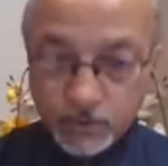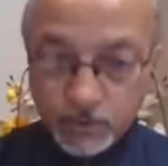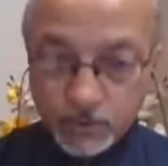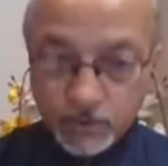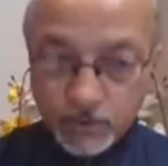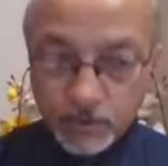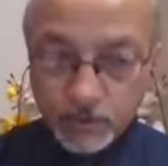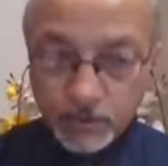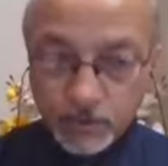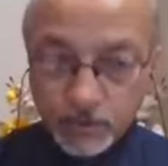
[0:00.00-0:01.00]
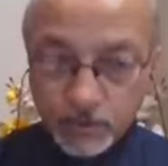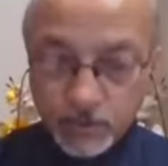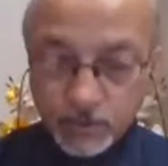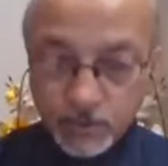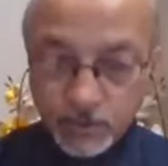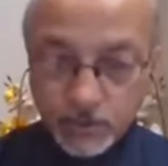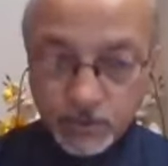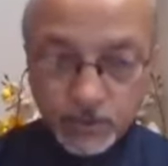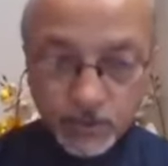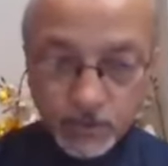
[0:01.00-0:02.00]
Wait, wait.
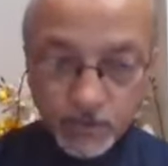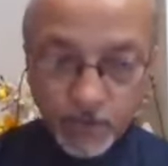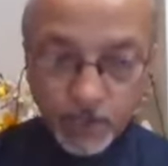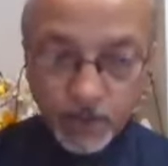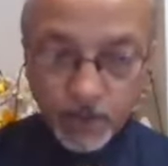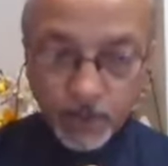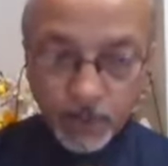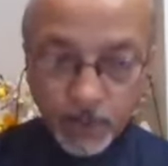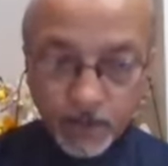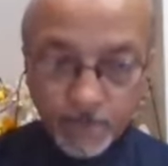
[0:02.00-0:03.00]
Now it's better.